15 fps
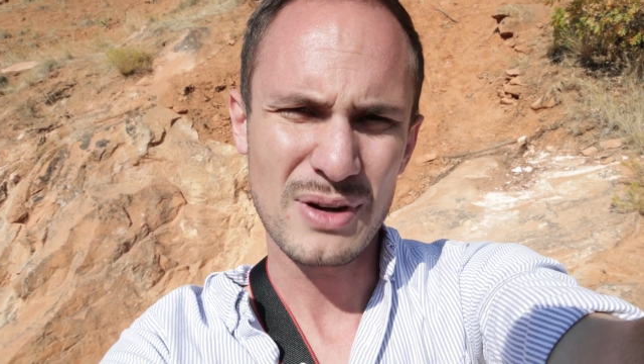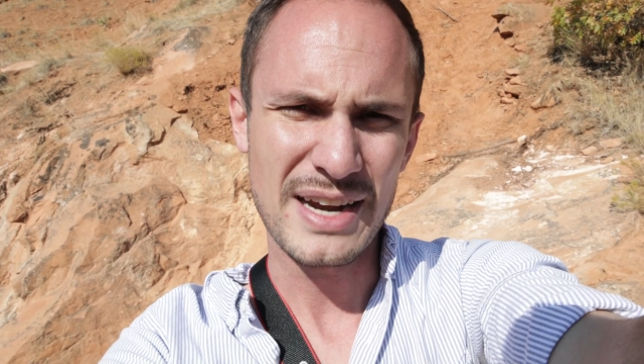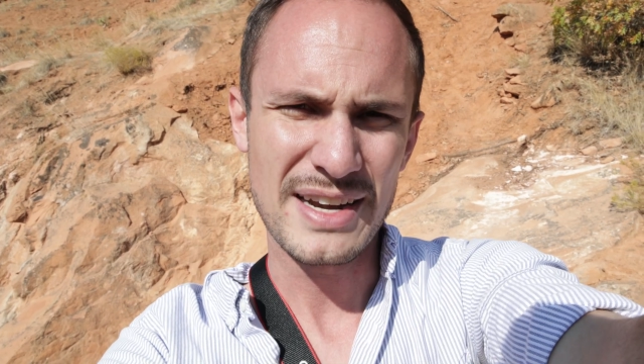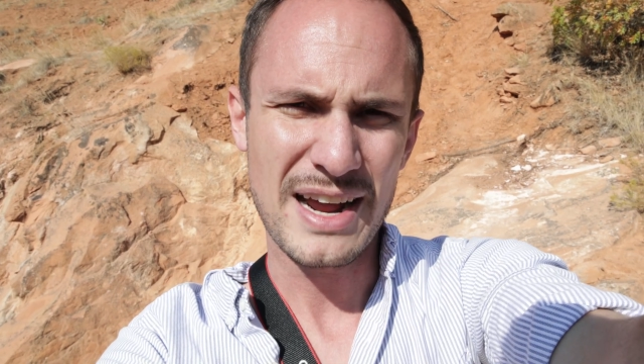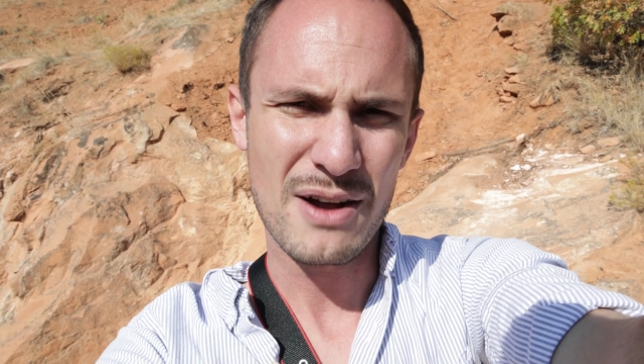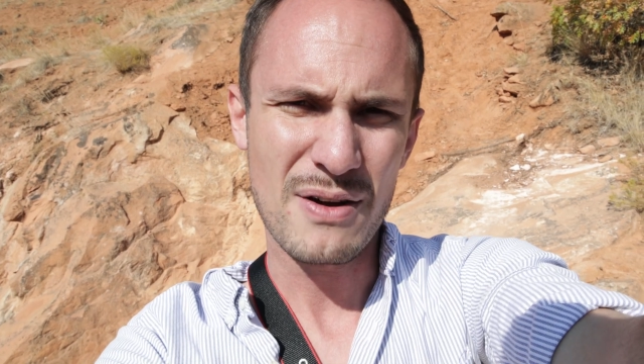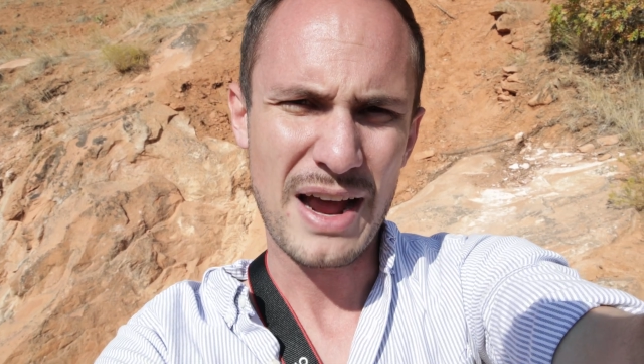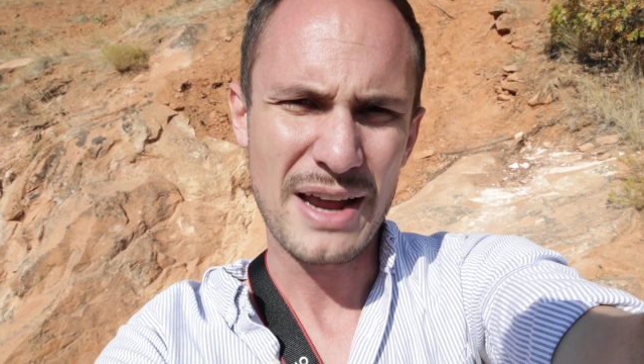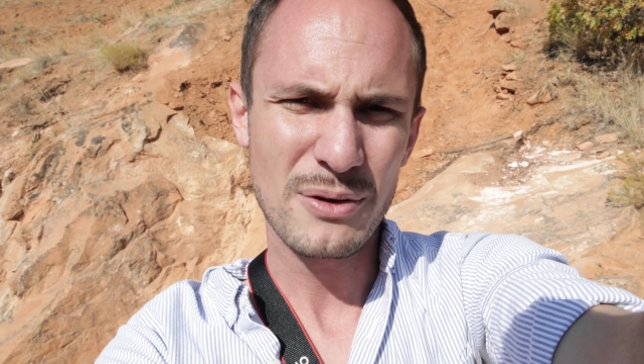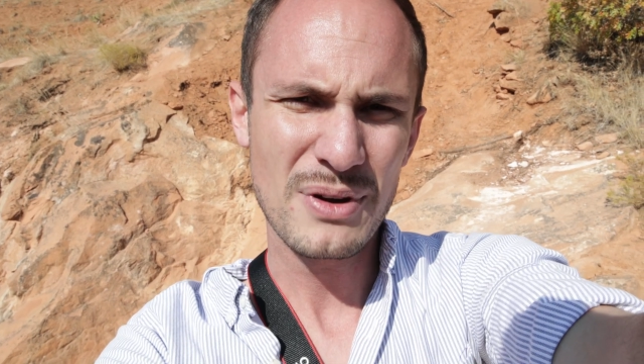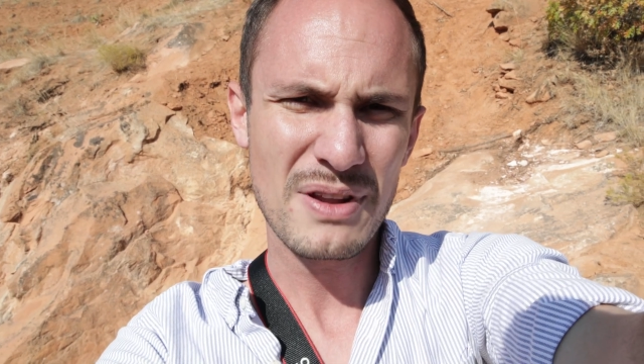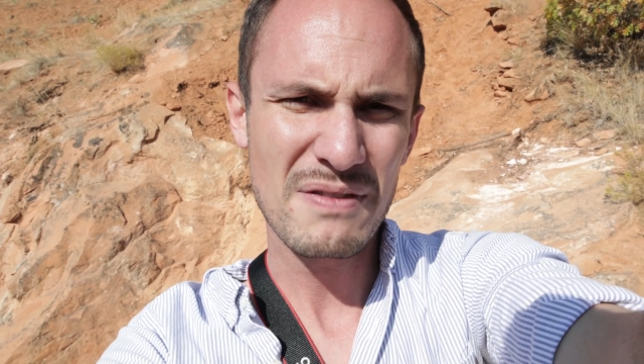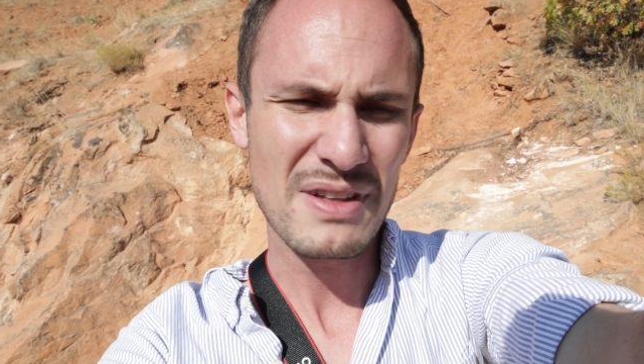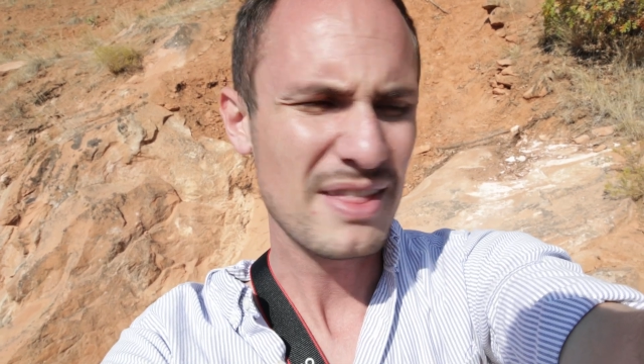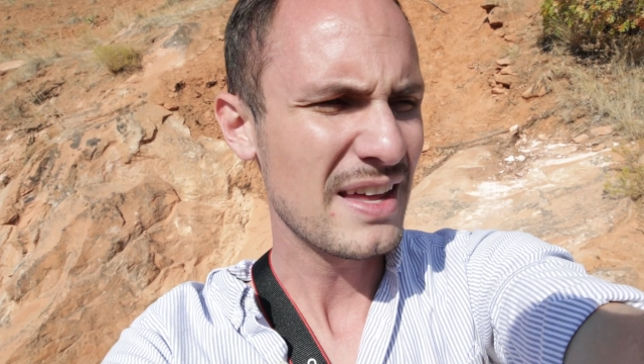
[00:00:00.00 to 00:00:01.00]
right now, I don't
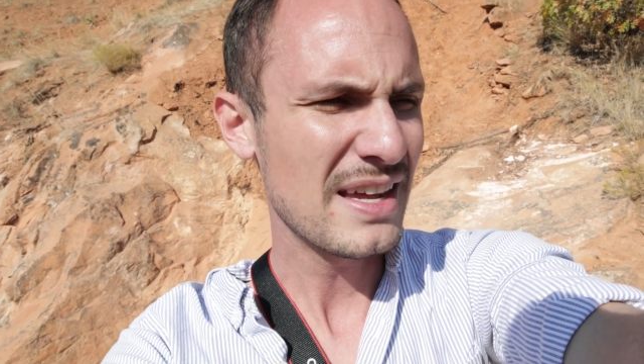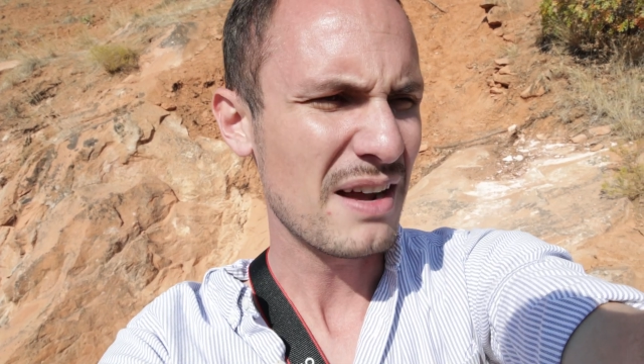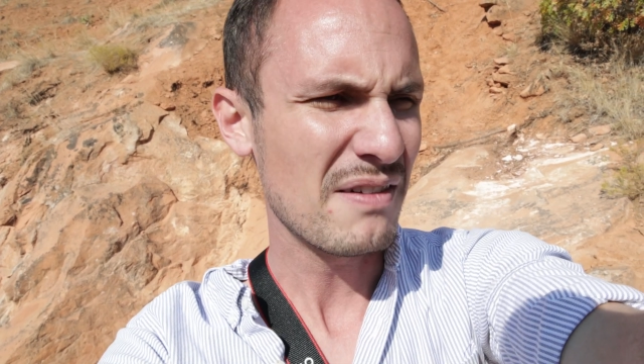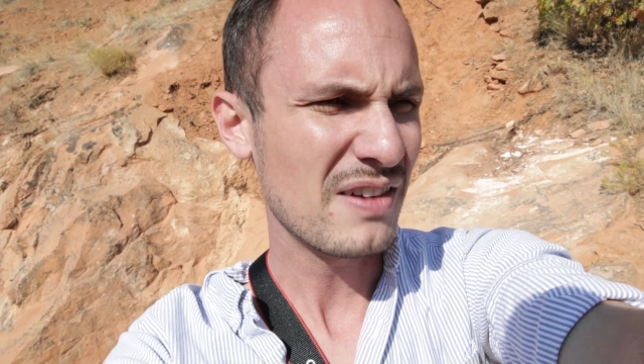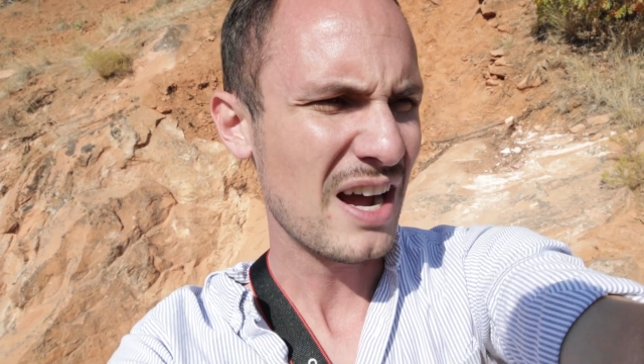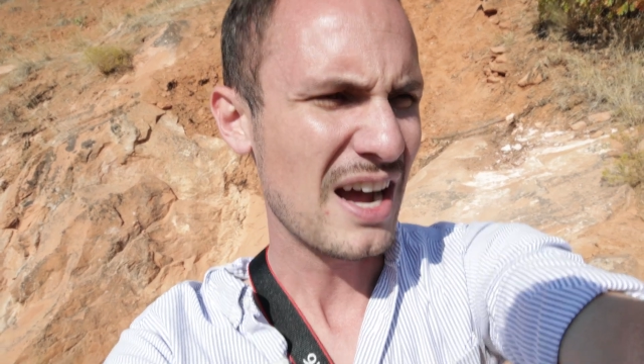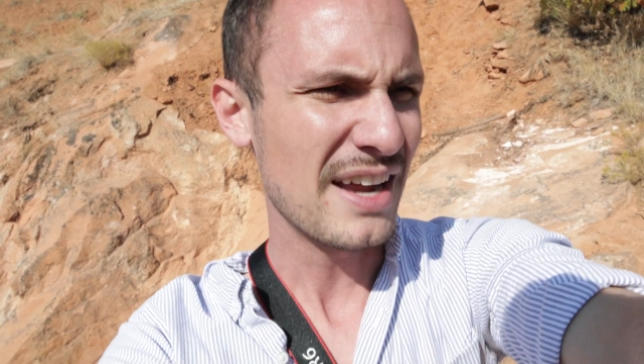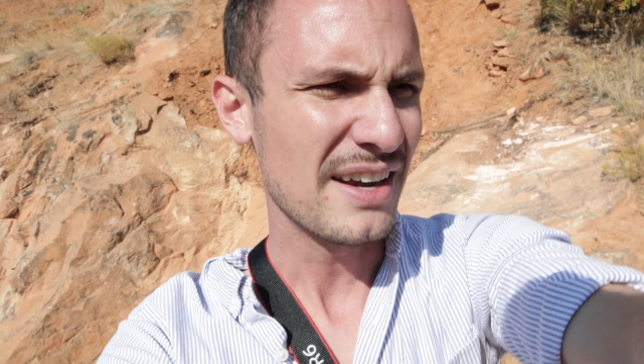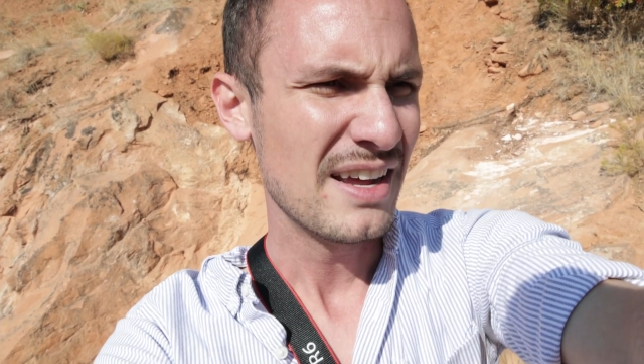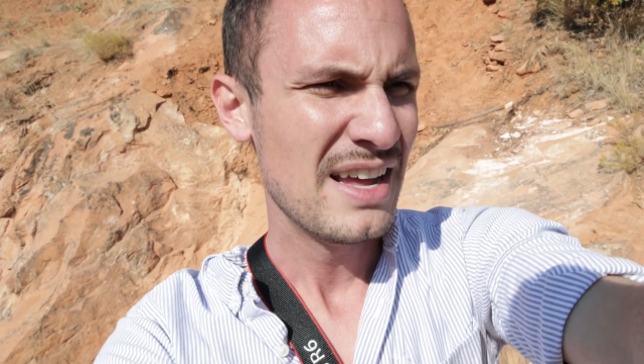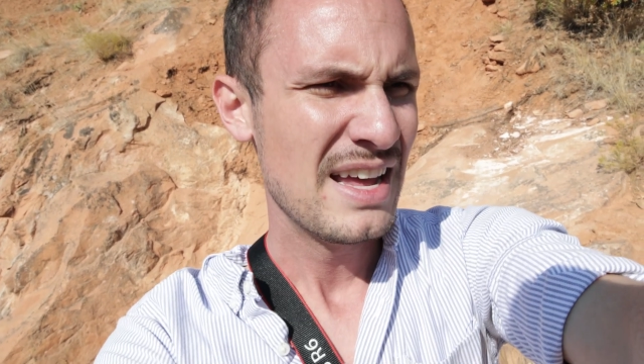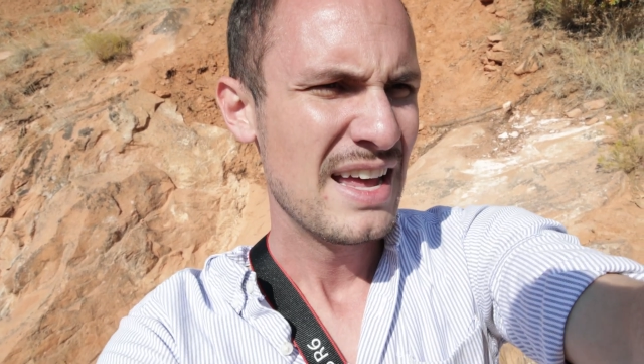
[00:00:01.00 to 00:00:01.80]
even think I've got